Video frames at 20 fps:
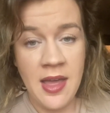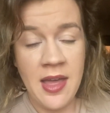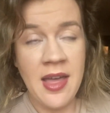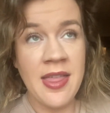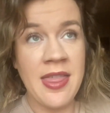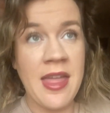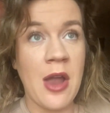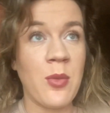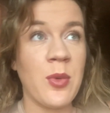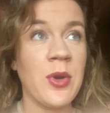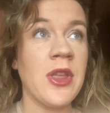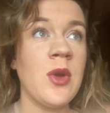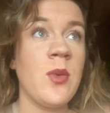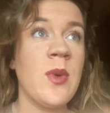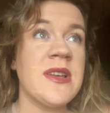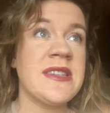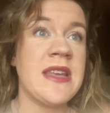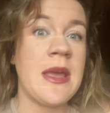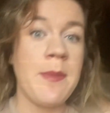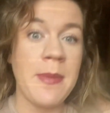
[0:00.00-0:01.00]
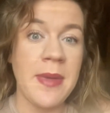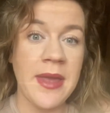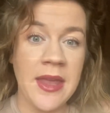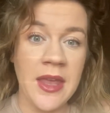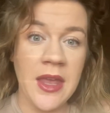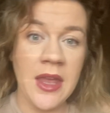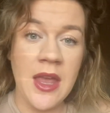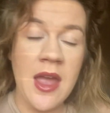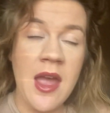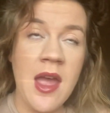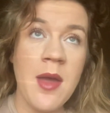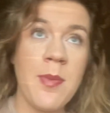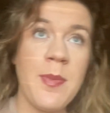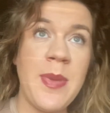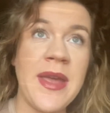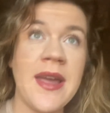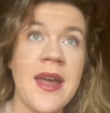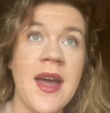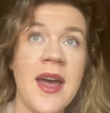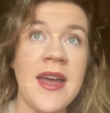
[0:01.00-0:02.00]
That really wasn't me,
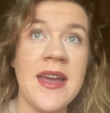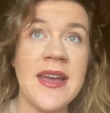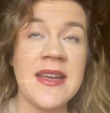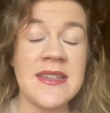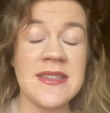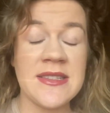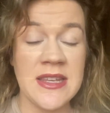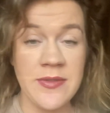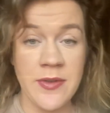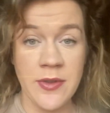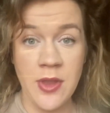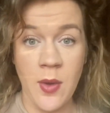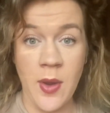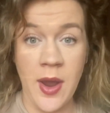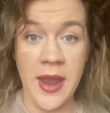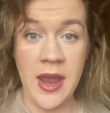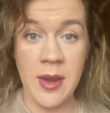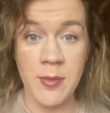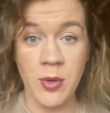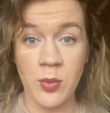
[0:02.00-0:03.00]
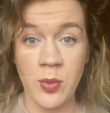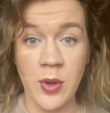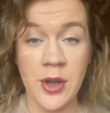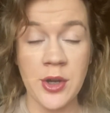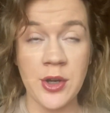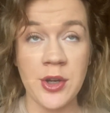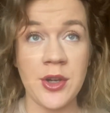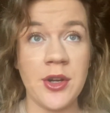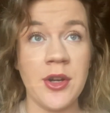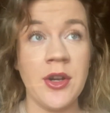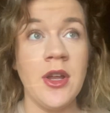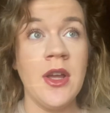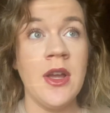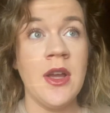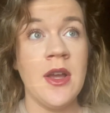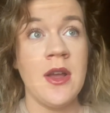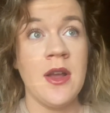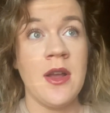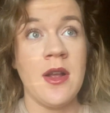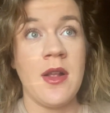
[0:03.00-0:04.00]
because even though I am a runner,
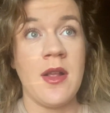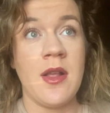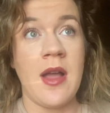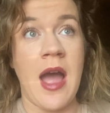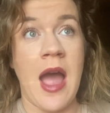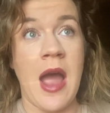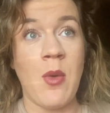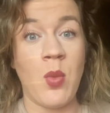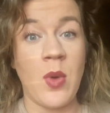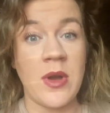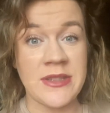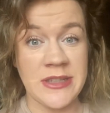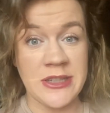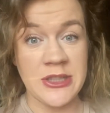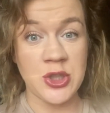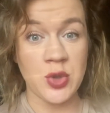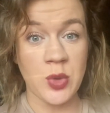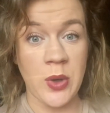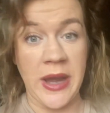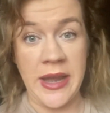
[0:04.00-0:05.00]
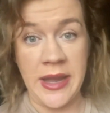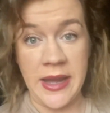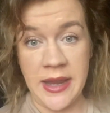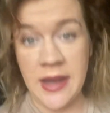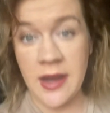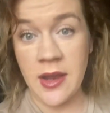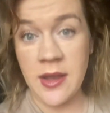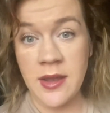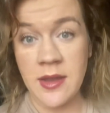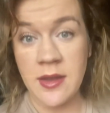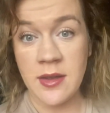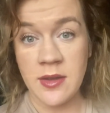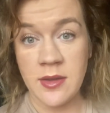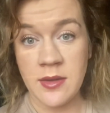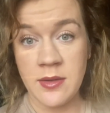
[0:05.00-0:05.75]
I wasn't training.